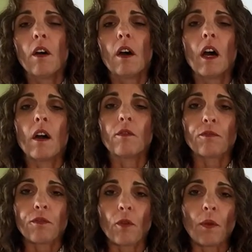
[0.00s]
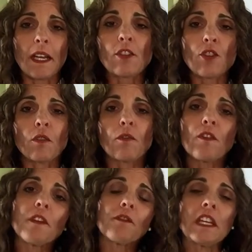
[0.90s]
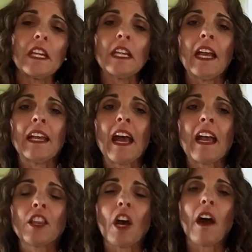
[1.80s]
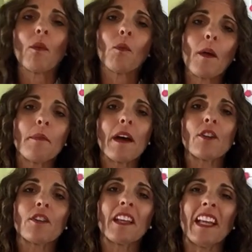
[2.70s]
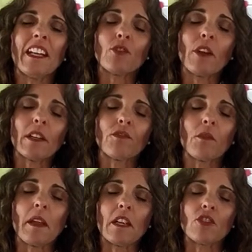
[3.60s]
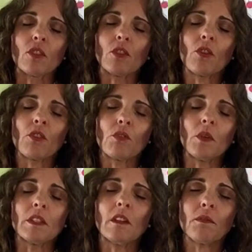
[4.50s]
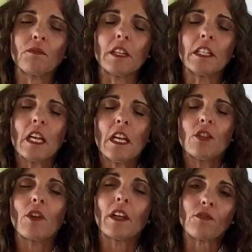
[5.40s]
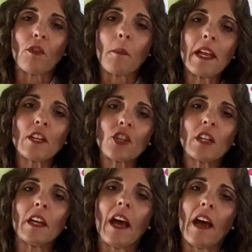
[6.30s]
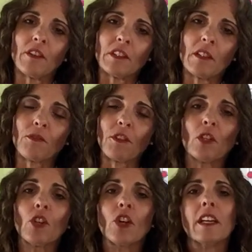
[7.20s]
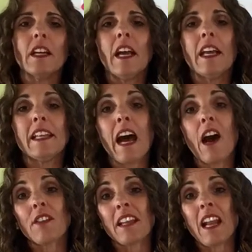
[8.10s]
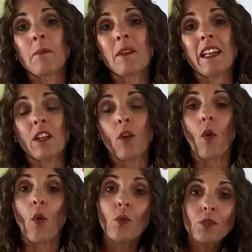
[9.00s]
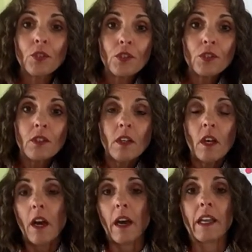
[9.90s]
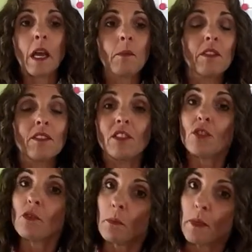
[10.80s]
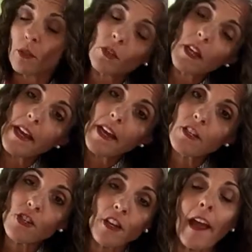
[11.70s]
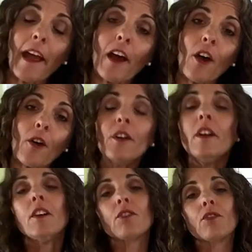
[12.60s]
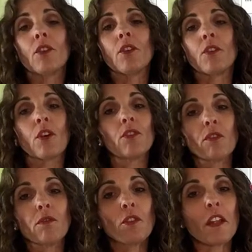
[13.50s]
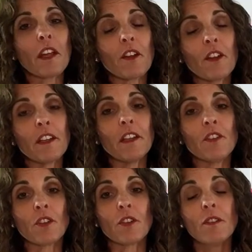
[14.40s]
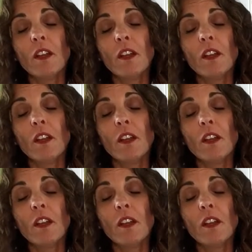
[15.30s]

uh, for when I turned 50, and I thought, what better than a transformation? Go through a different transformation, have a different look. Now that I'm getting older, I am considered middle age now. So those of you that are in your